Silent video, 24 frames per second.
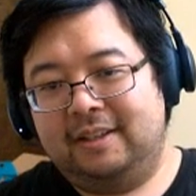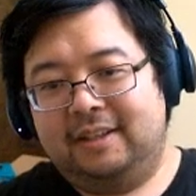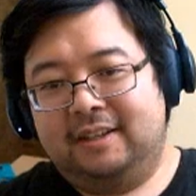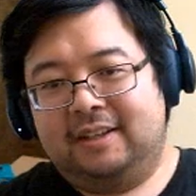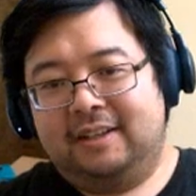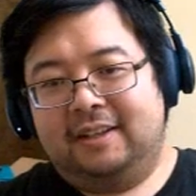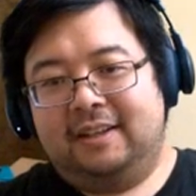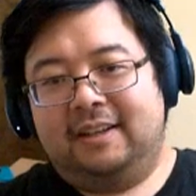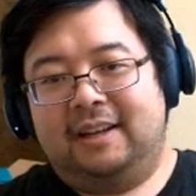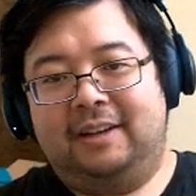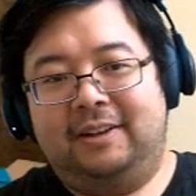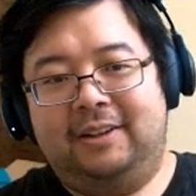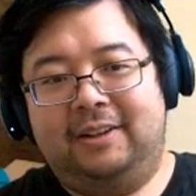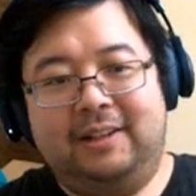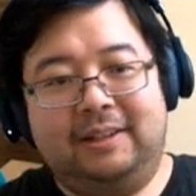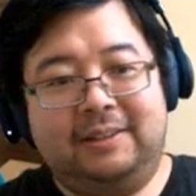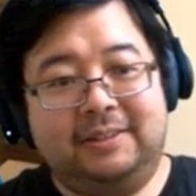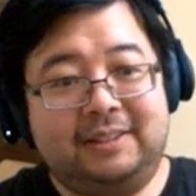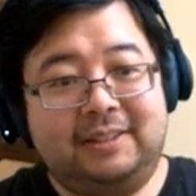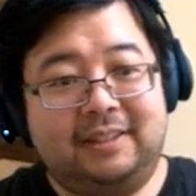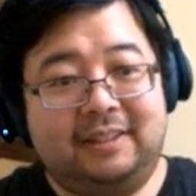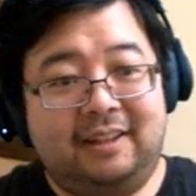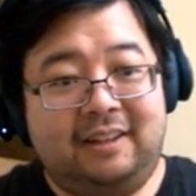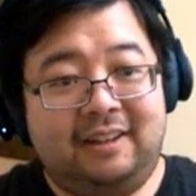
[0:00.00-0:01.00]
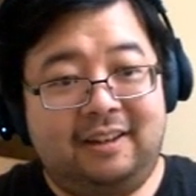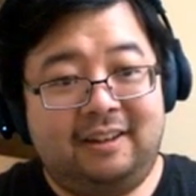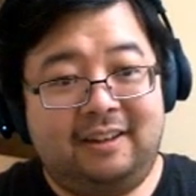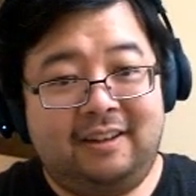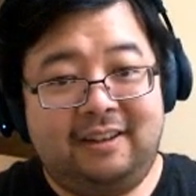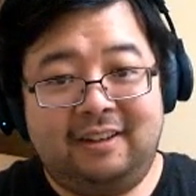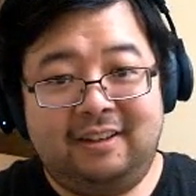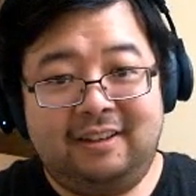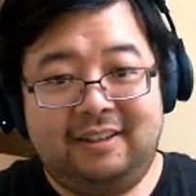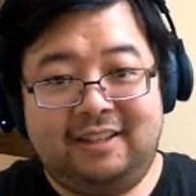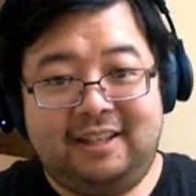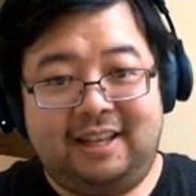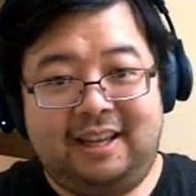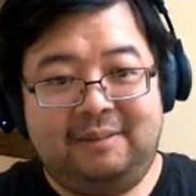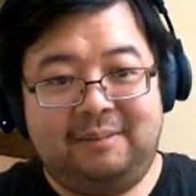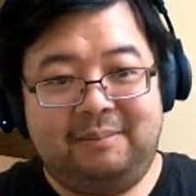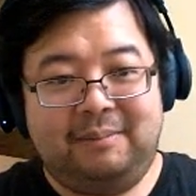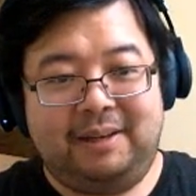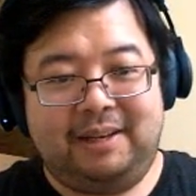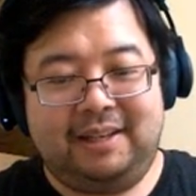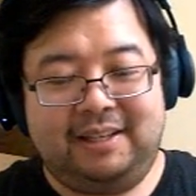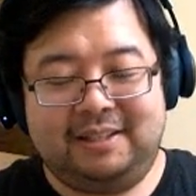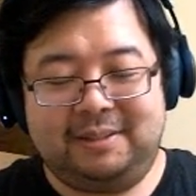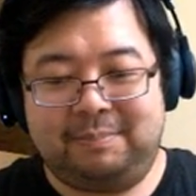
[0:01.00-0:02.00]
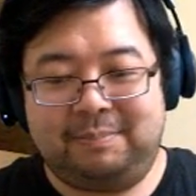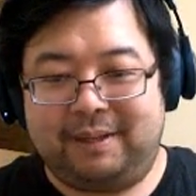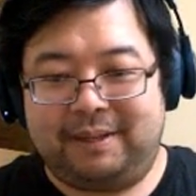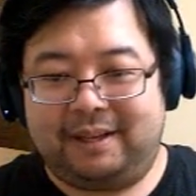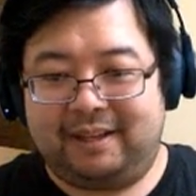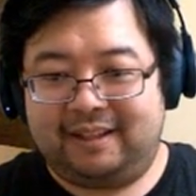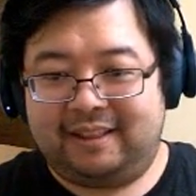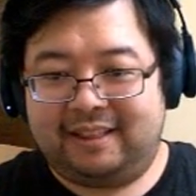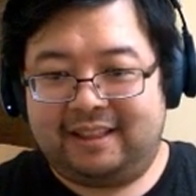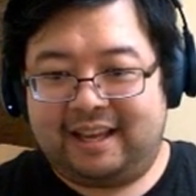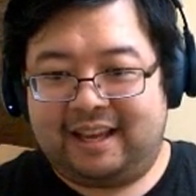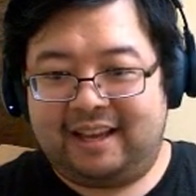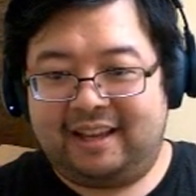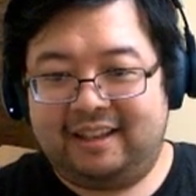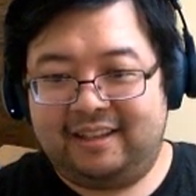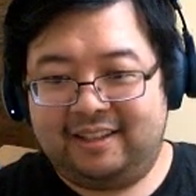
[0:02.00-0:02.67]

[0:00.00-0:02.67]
I know that was a long 10 minutes, but that